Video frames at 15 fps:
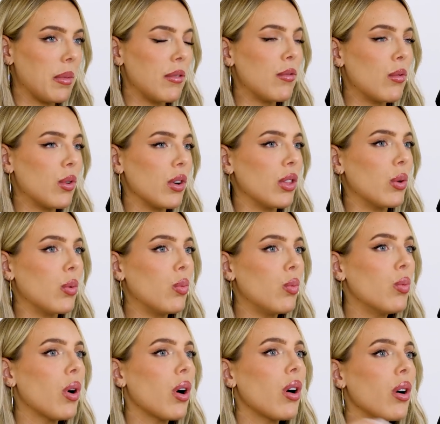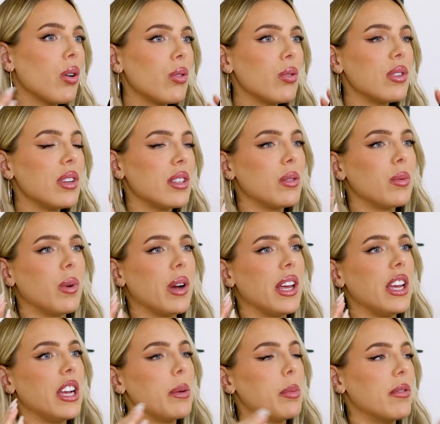before the world is awake,